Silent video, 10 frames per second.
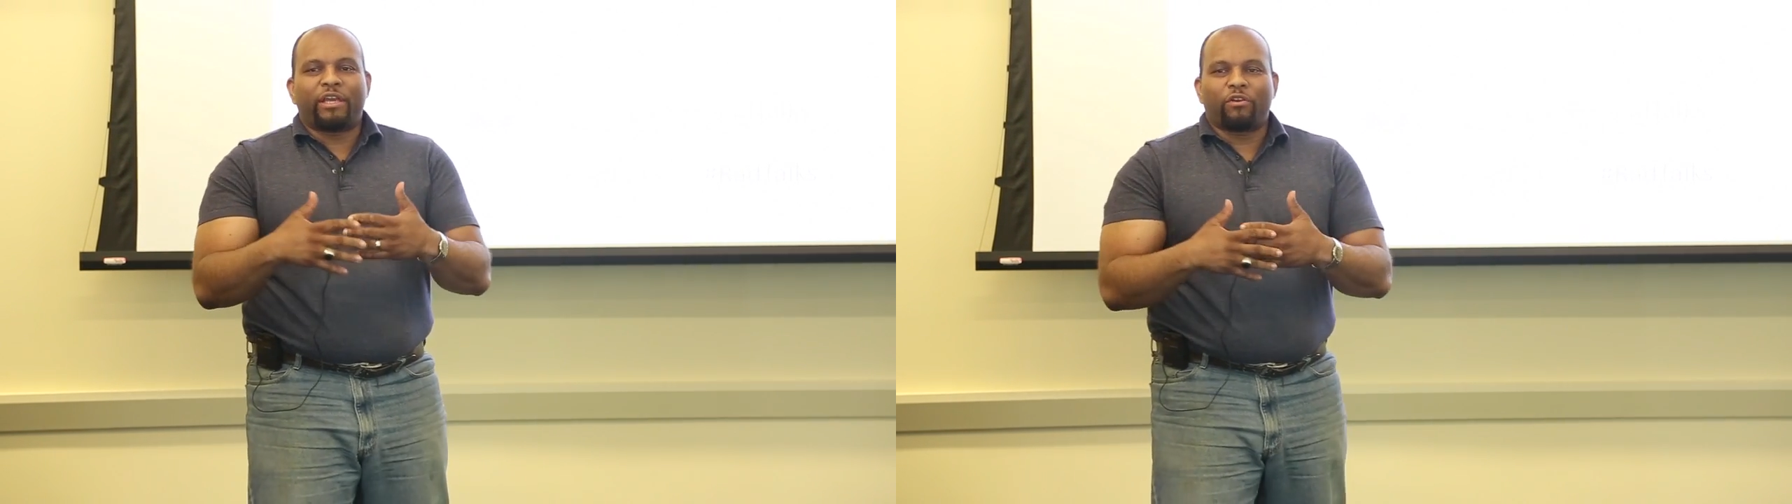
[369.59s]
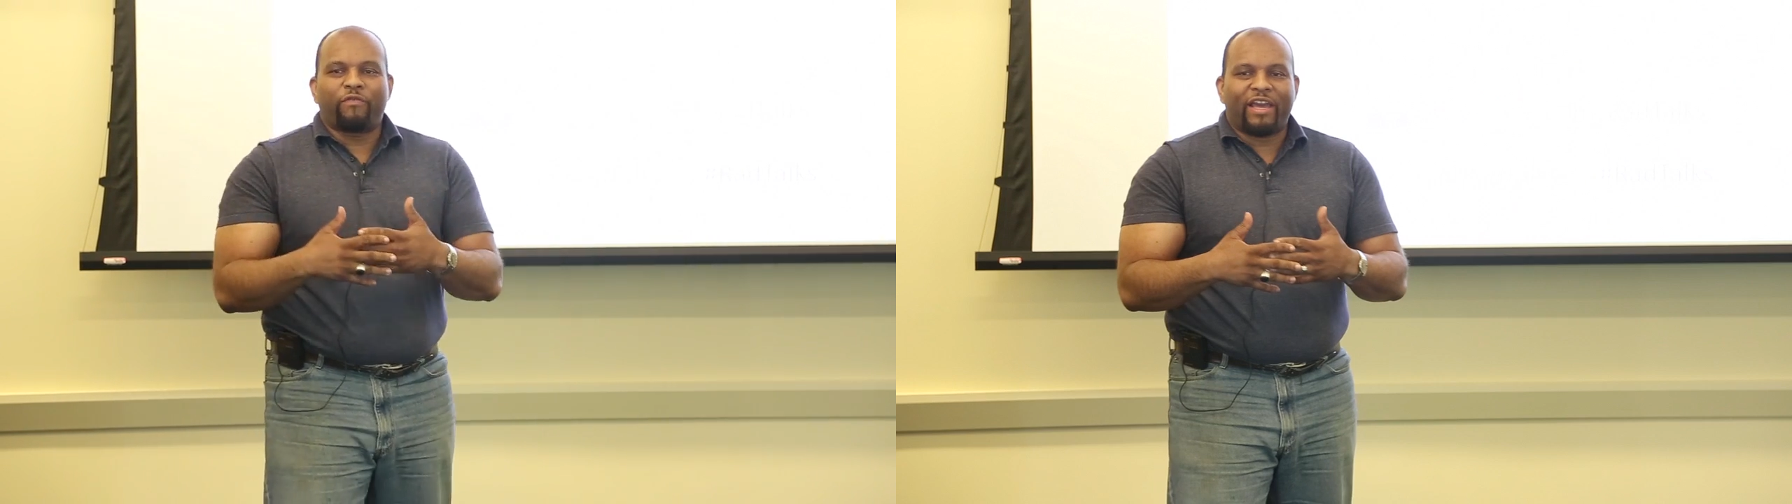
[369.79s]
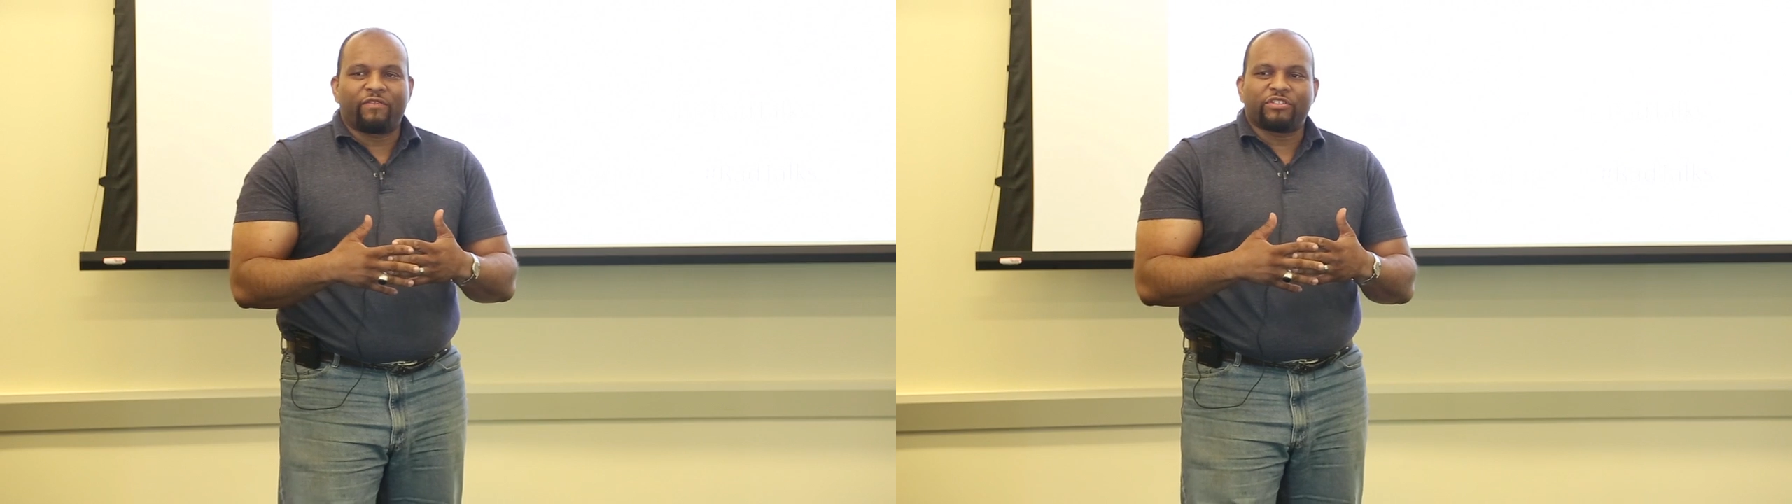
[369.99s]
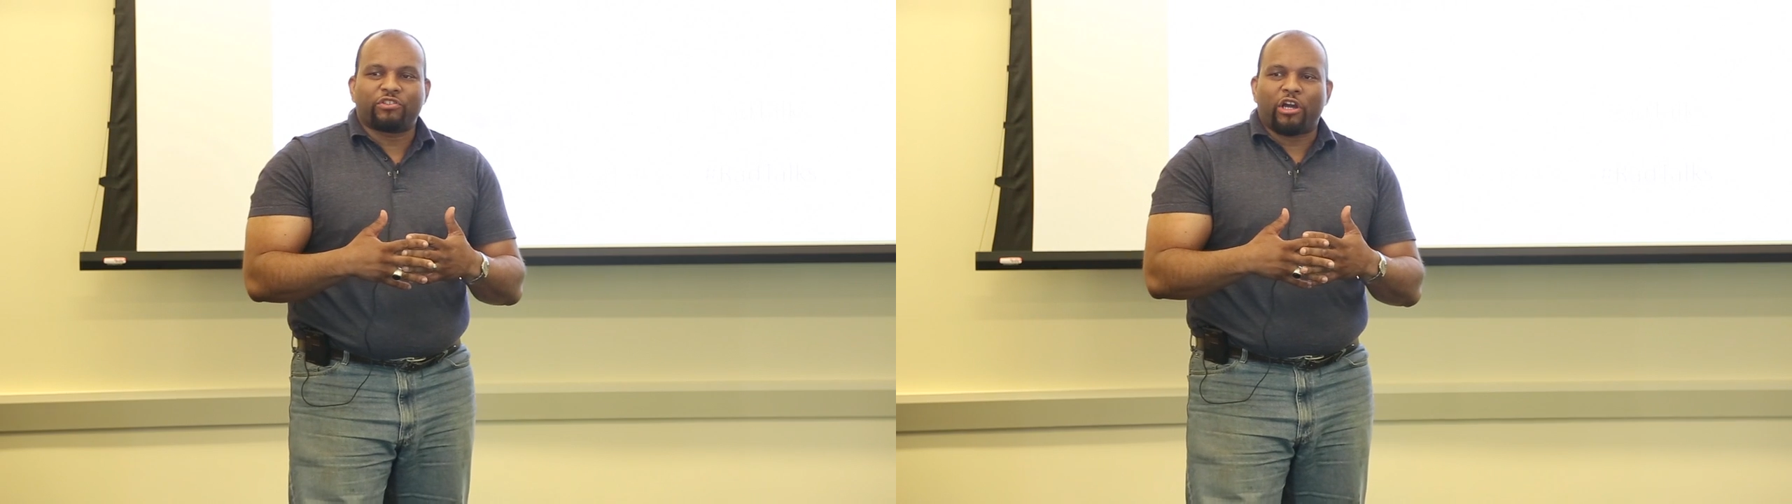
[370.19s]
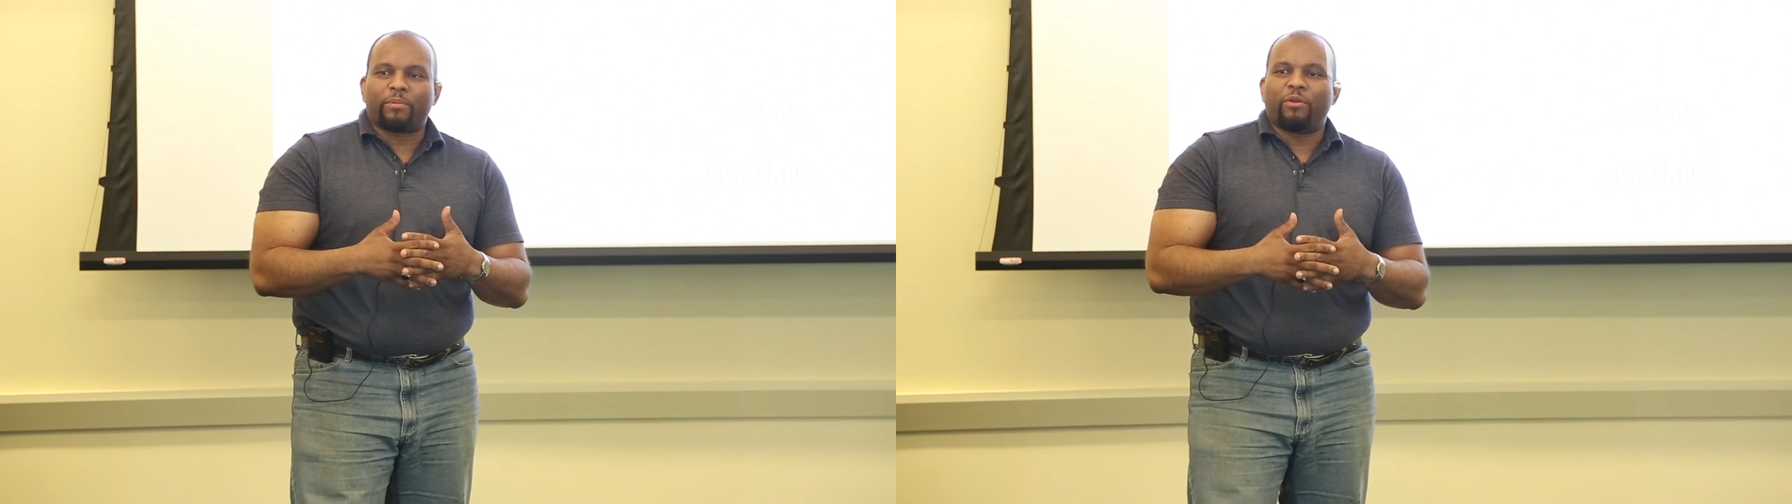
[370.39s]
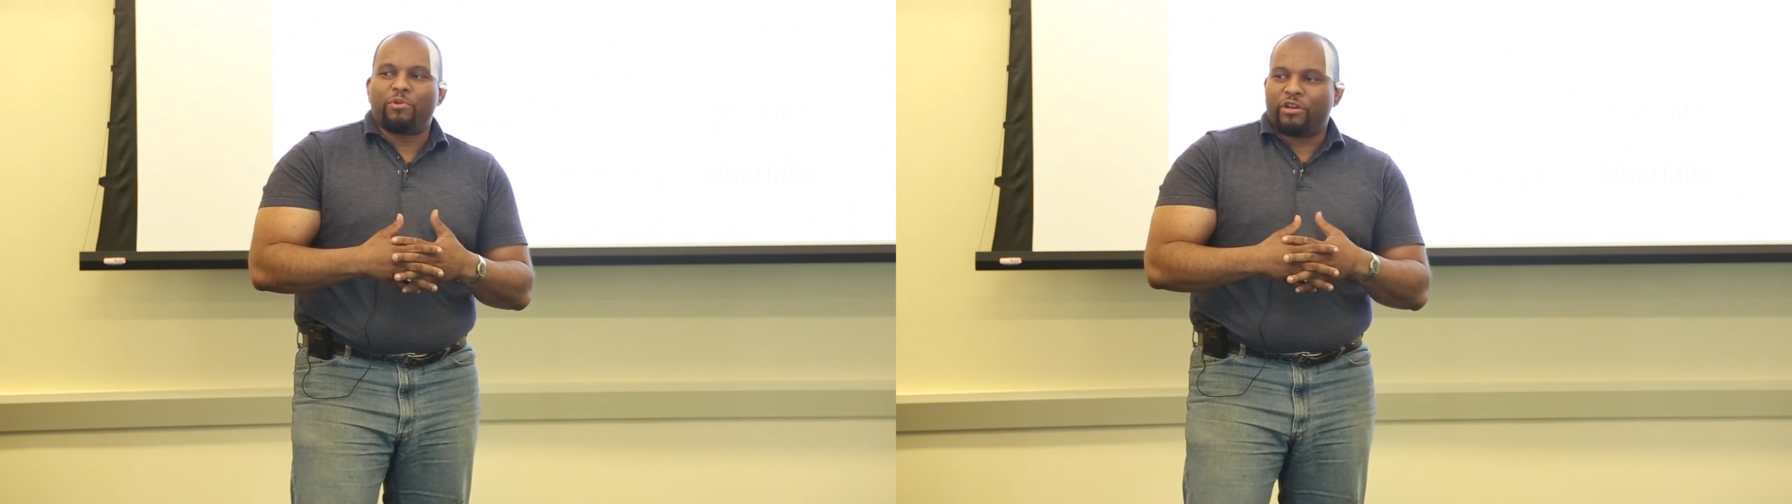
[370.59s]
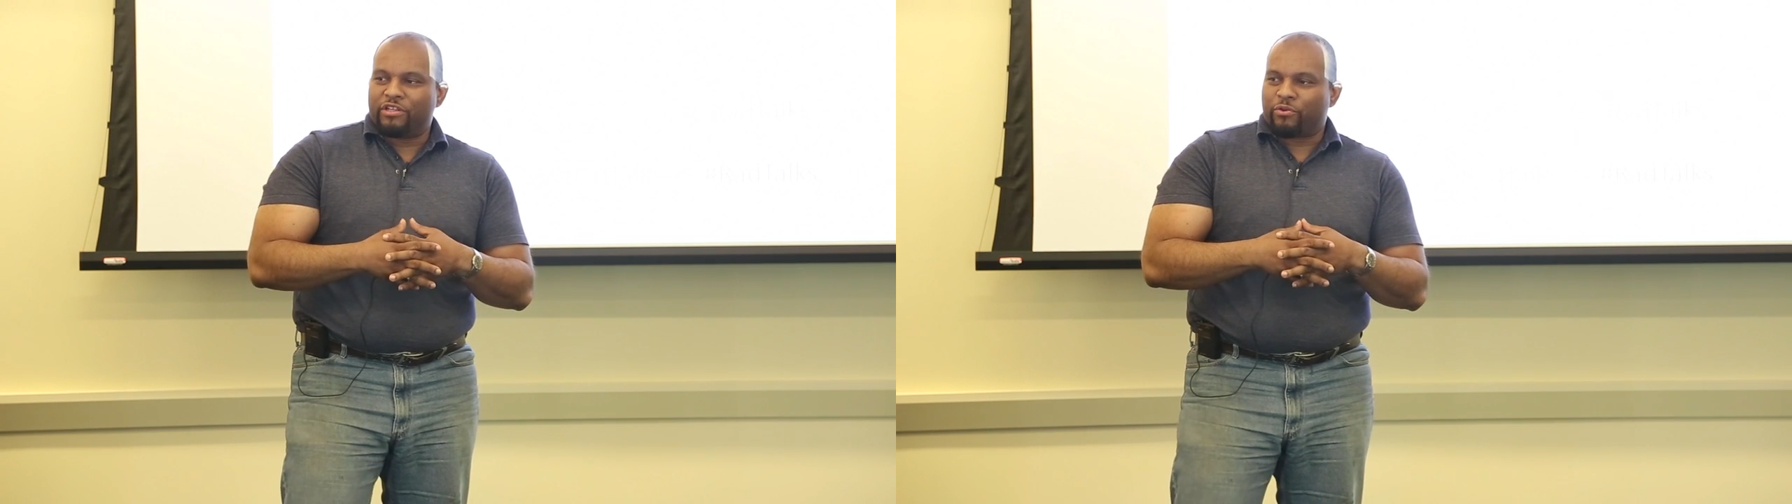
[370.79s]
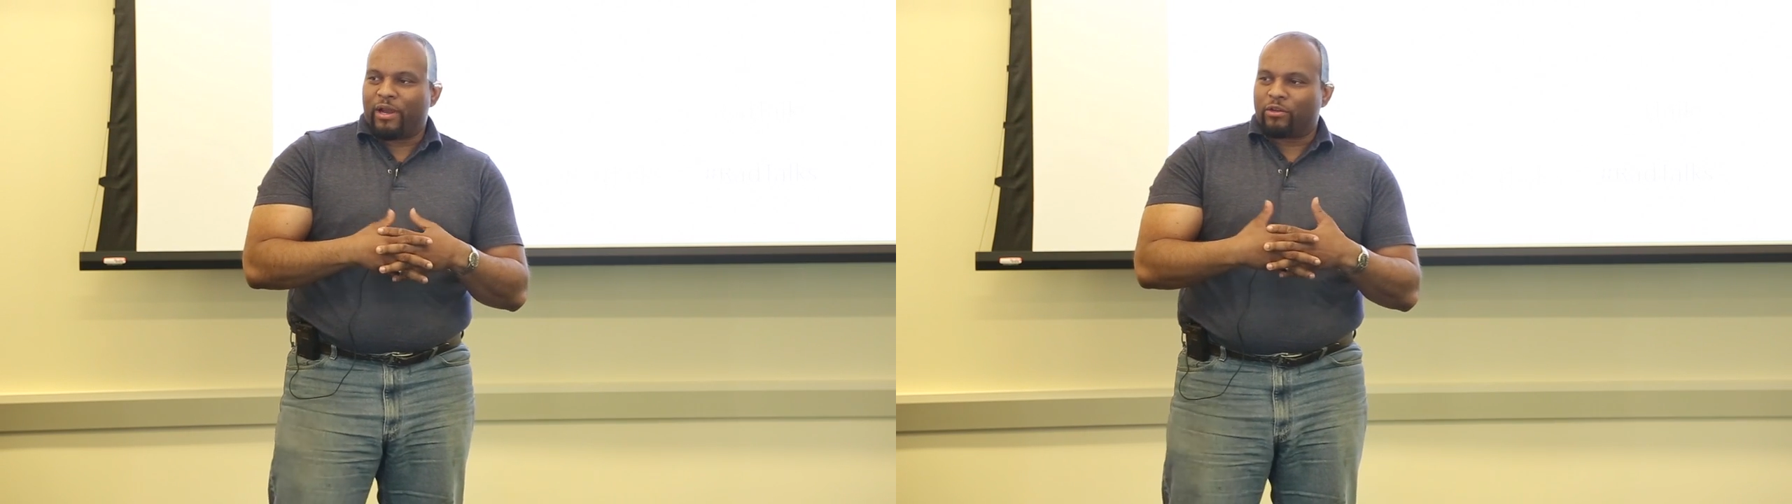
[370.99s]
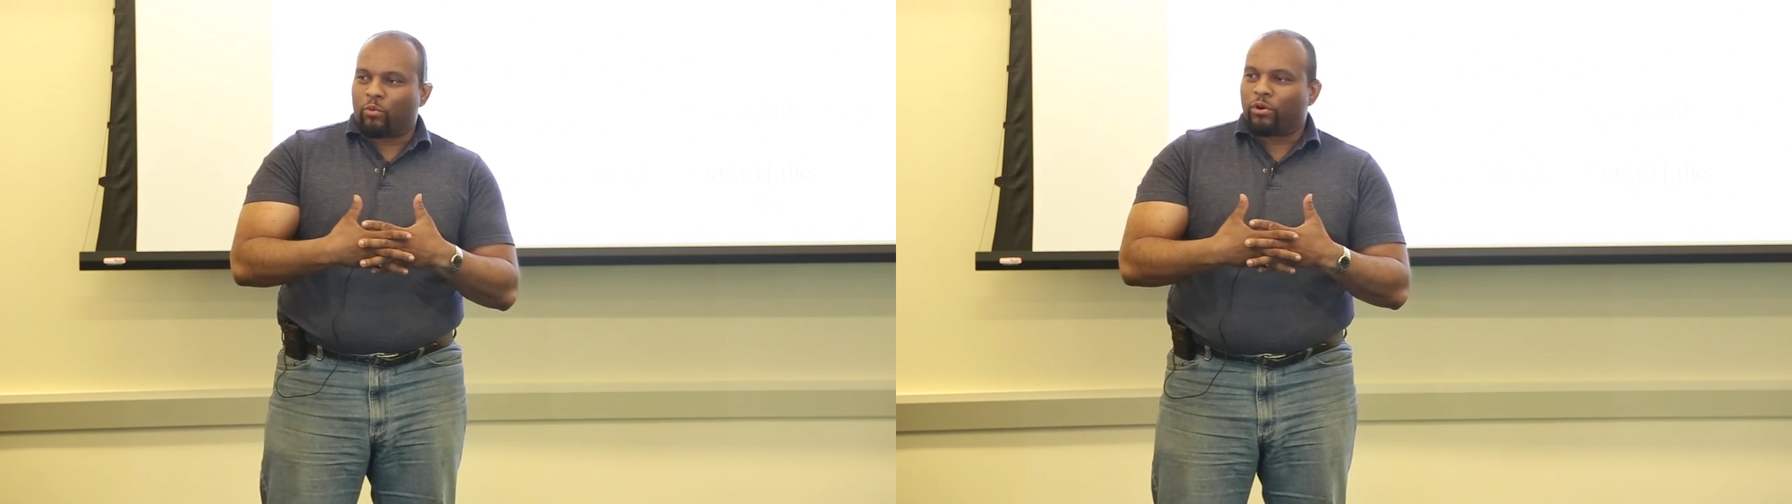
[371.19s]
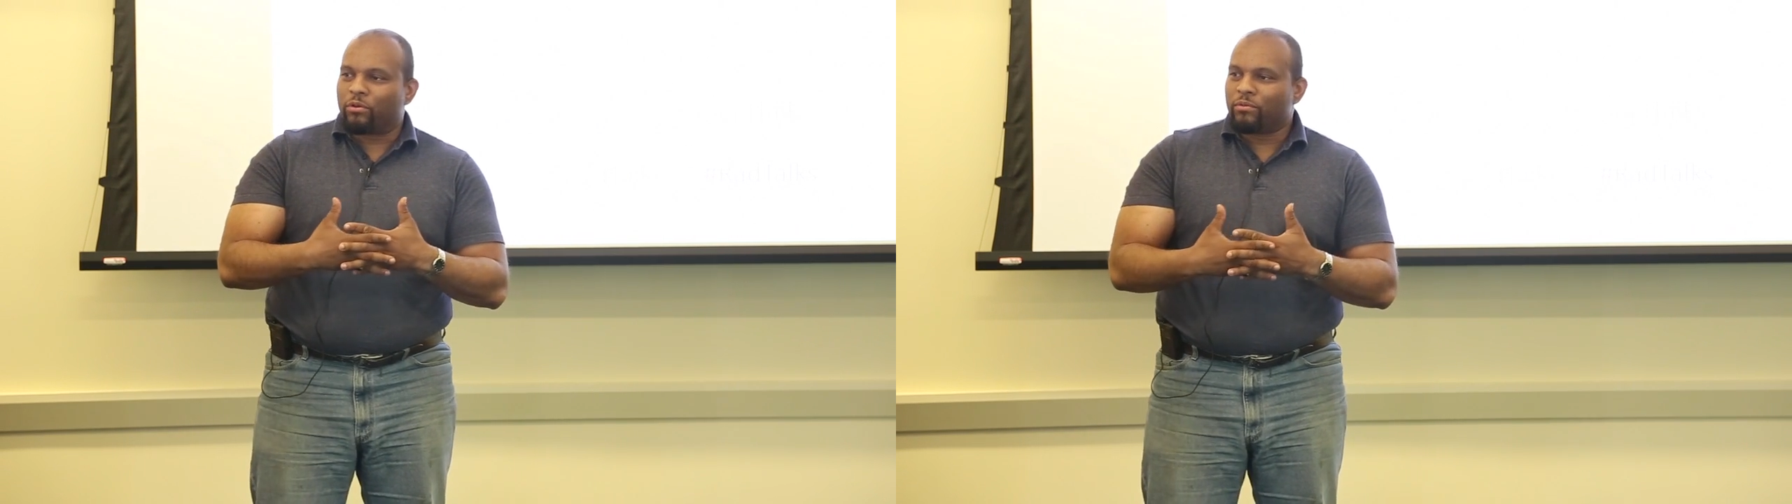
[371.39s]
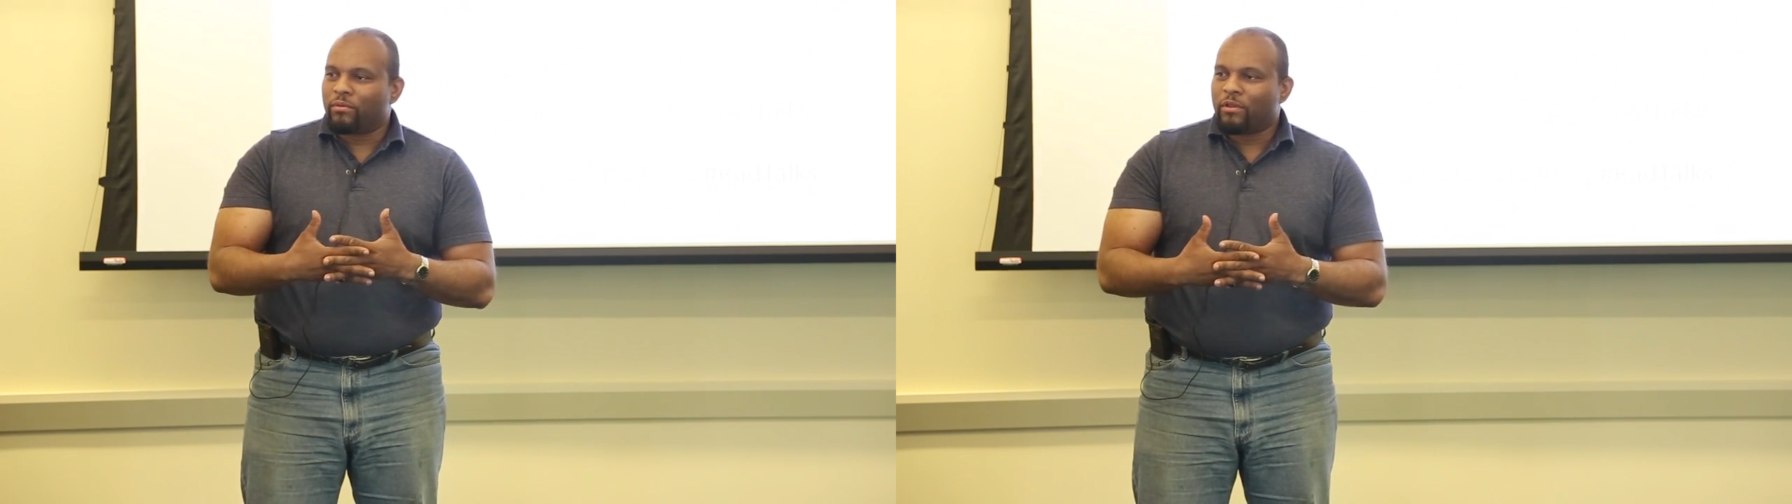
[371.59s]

innovative and startup communities around the world.